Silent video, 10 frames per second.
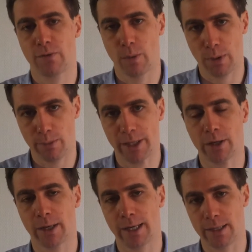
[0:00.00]
for public
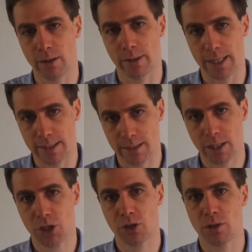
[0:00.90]

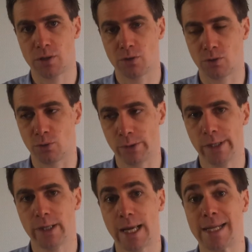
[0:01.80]
organizations to
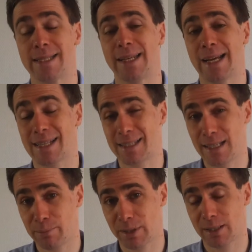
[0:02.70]
realize and
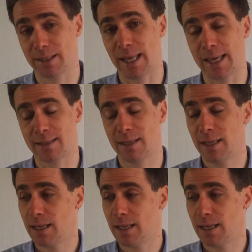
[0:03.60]
accept that